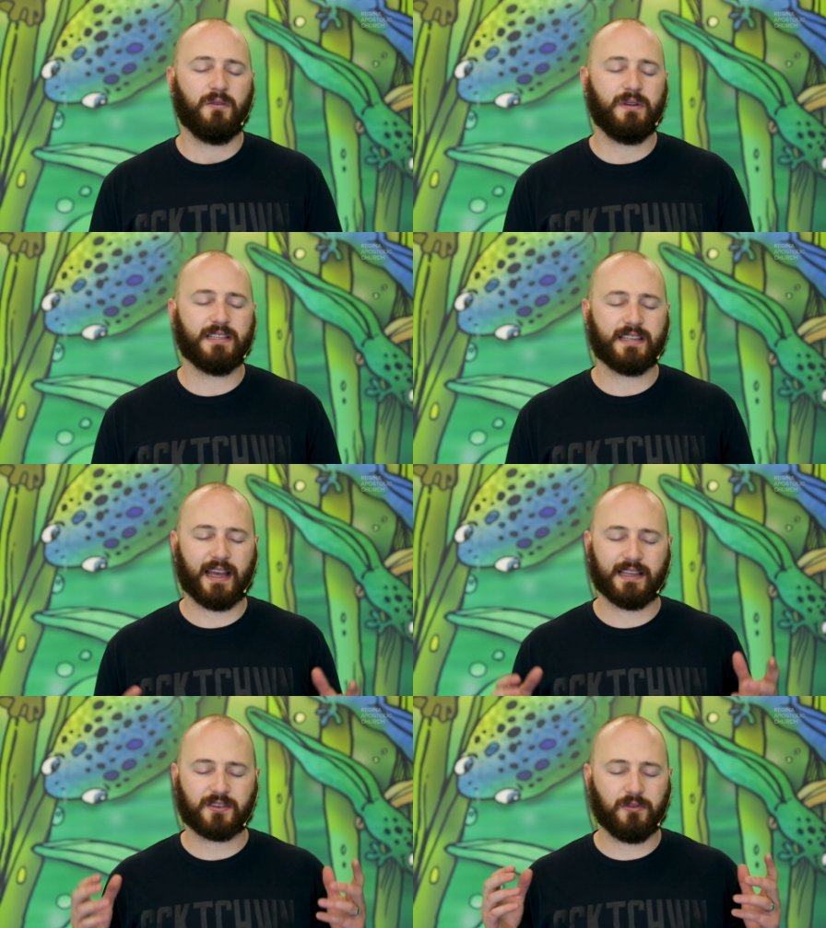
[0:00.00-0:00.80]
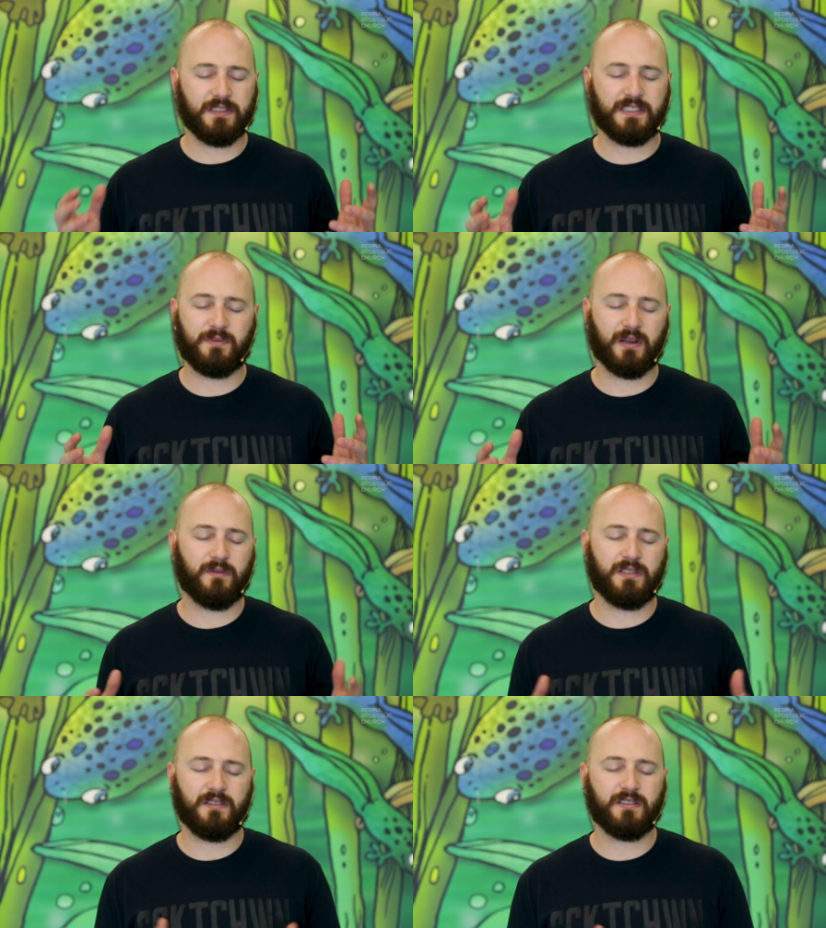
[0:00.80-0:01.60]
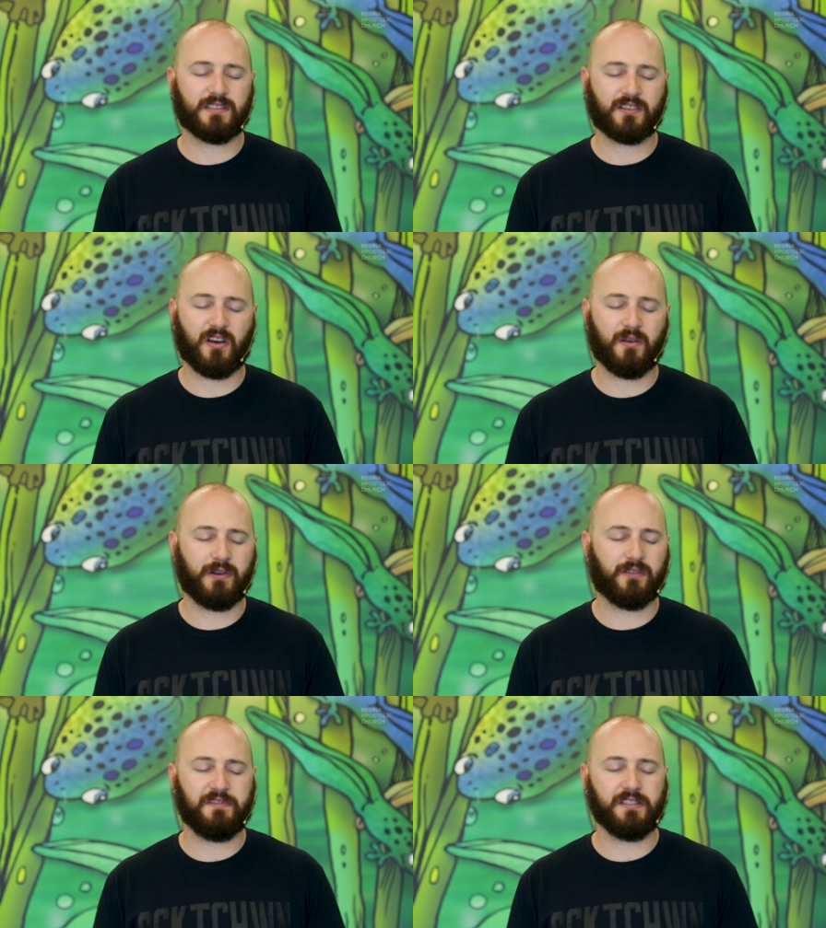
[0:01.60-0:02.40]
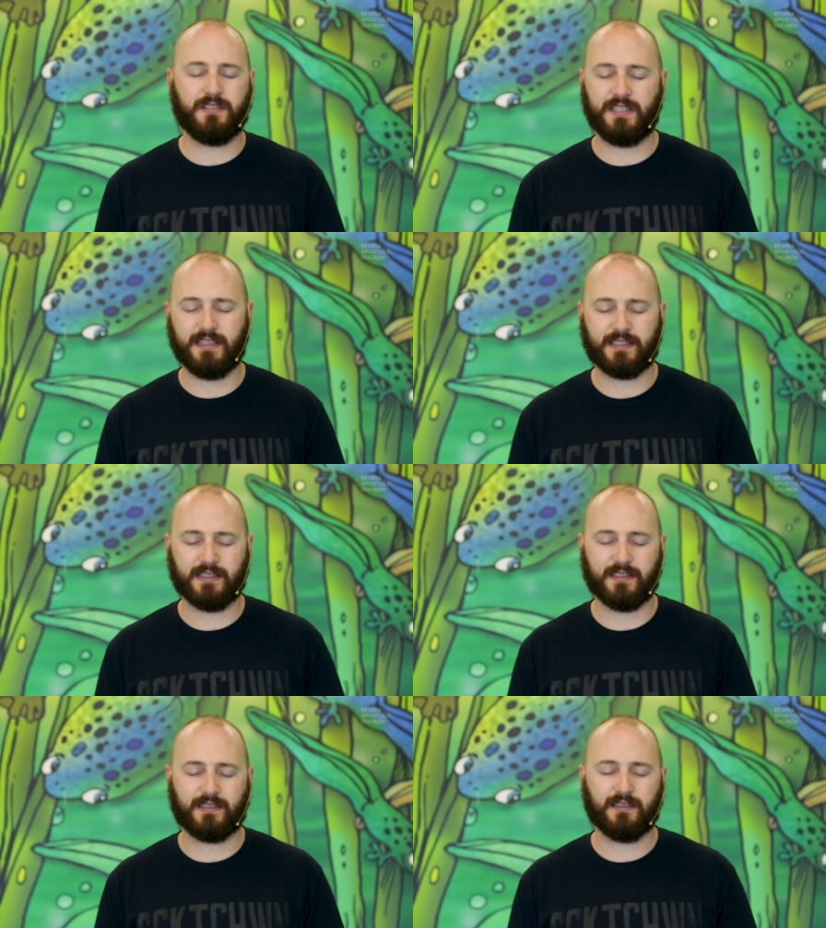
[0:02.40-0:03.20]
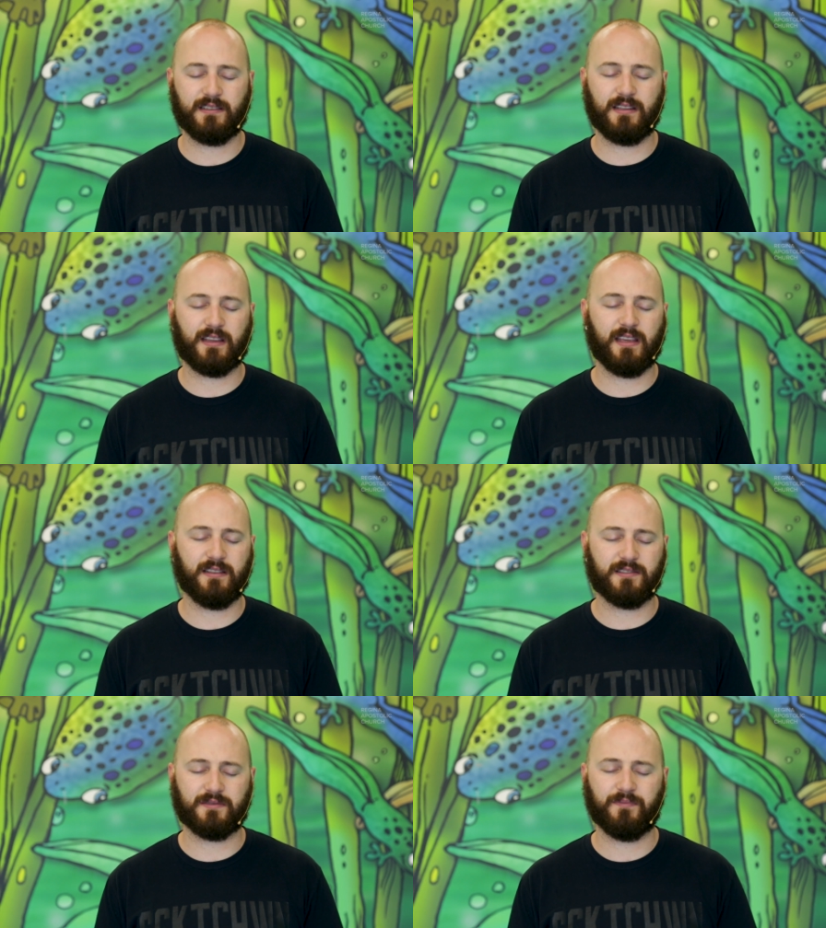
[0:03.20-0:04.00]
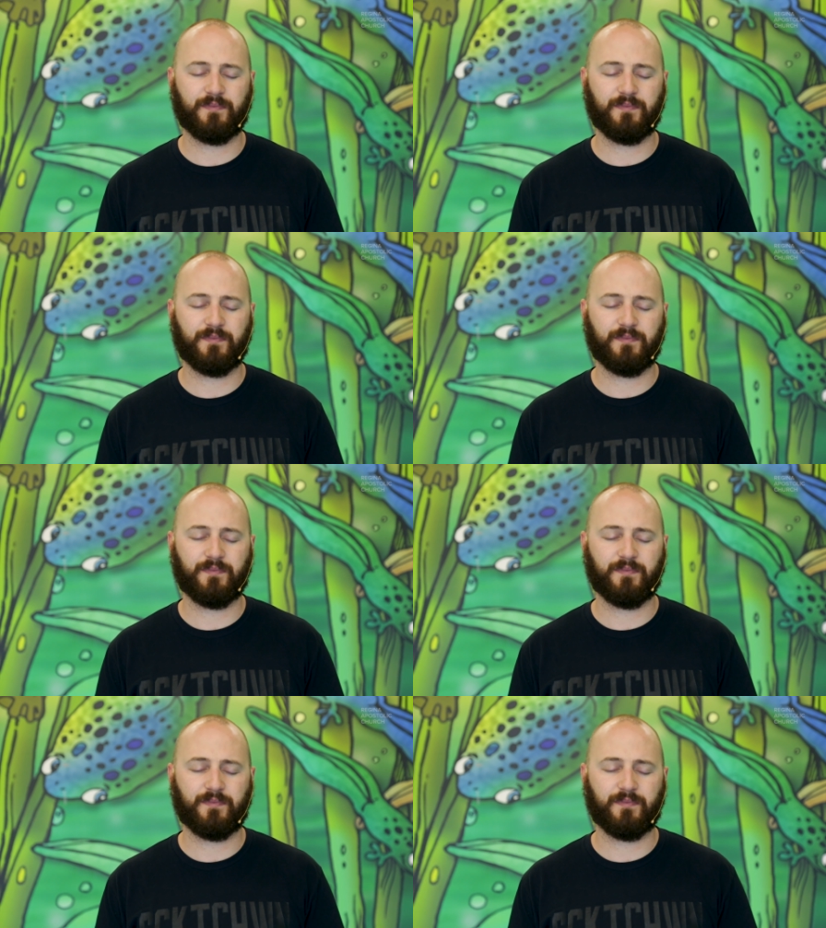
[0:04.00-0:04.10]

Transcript: We just ask, Holy Spirit, would you just come and reveal Jesus to the kids?